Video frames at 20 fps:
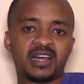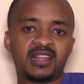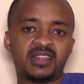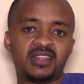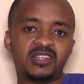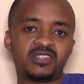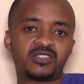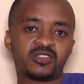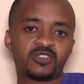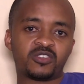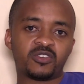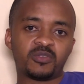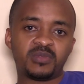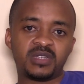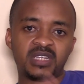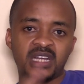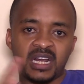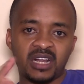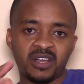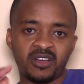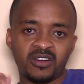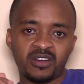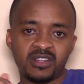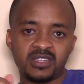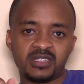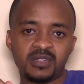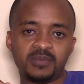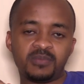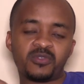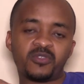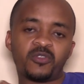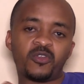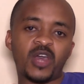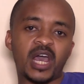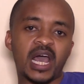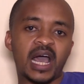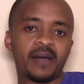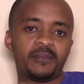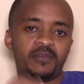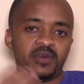this social media algorithm. They
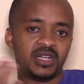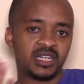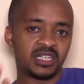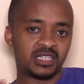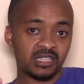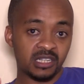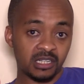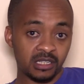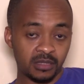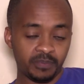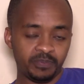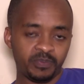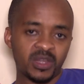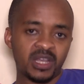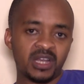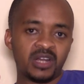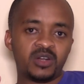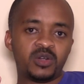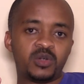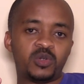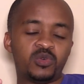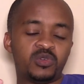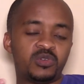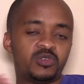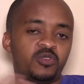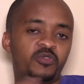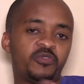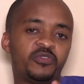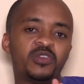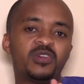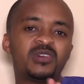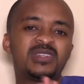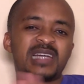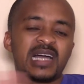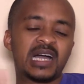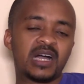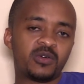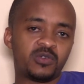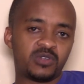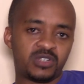updated to filter
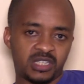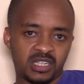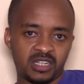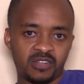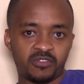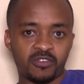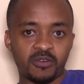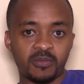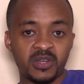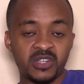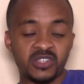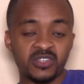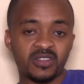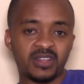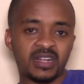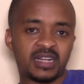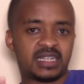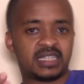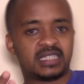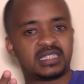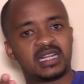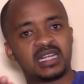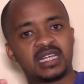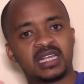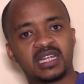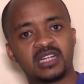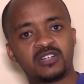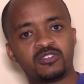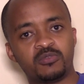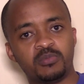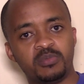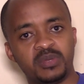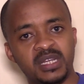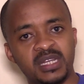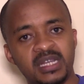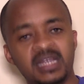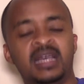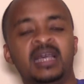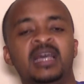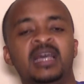out information that is likely to be